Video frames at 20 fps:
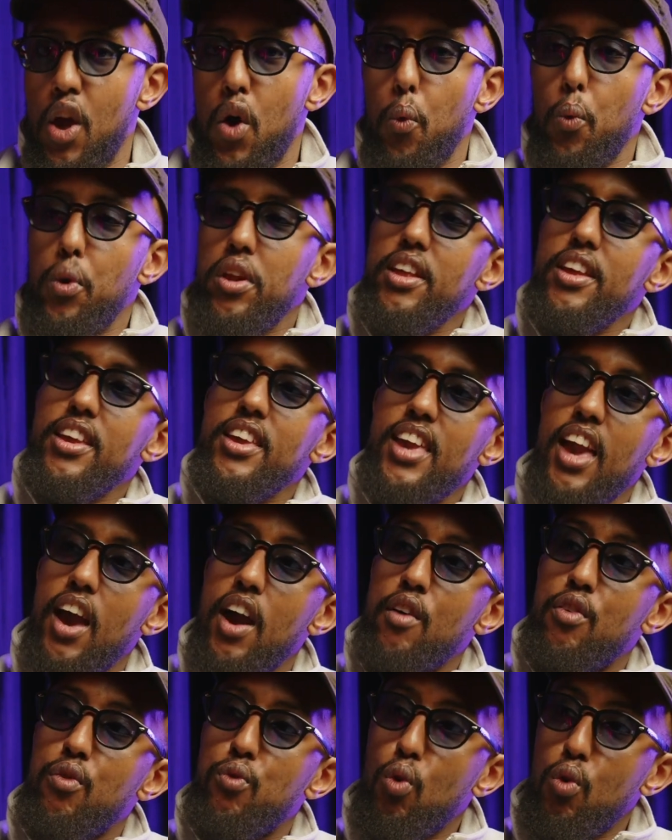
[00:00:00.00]
We didn't get
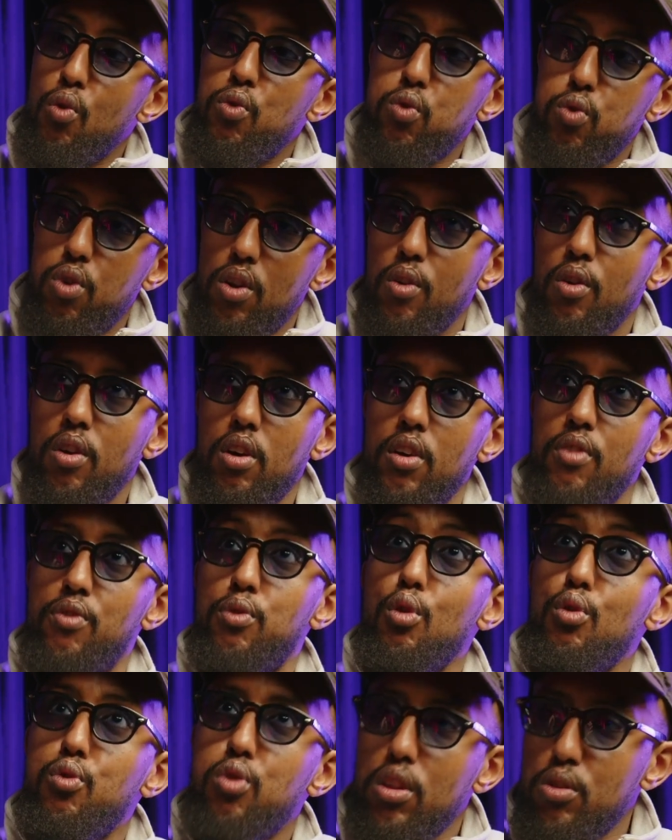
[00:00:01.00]
a full
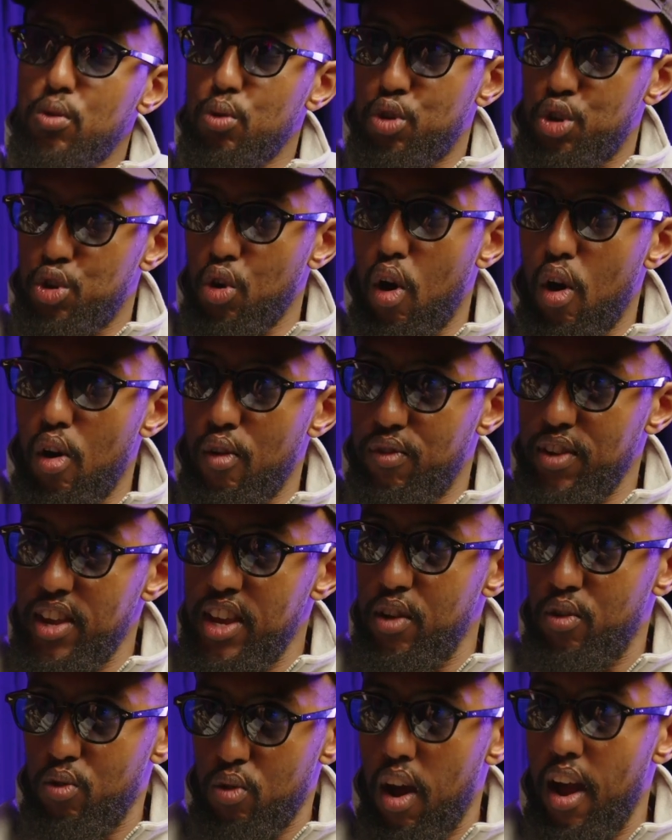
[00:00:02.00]
frontal shot of
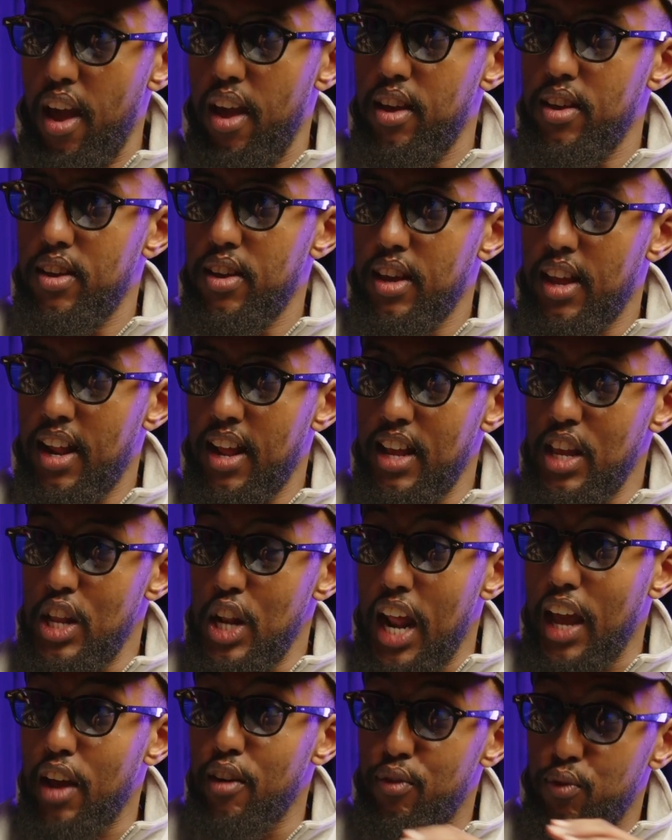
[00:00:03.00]
Ian Wright,
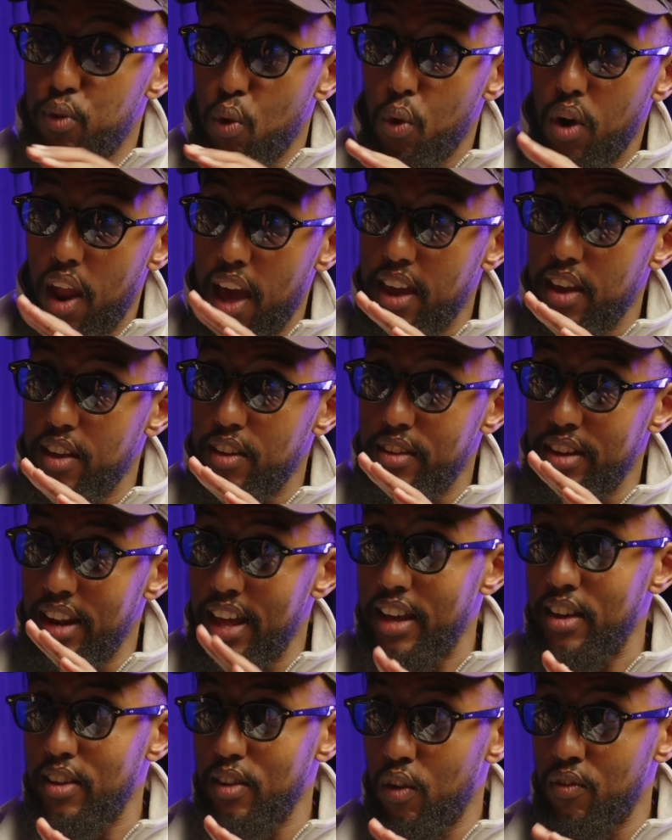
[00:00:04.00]
like a full
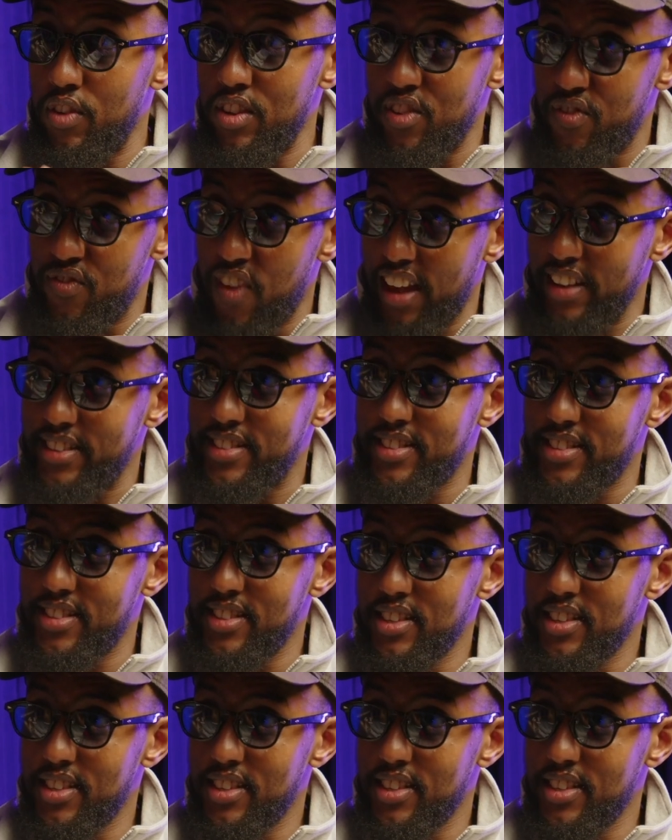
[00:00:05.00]
like of his face.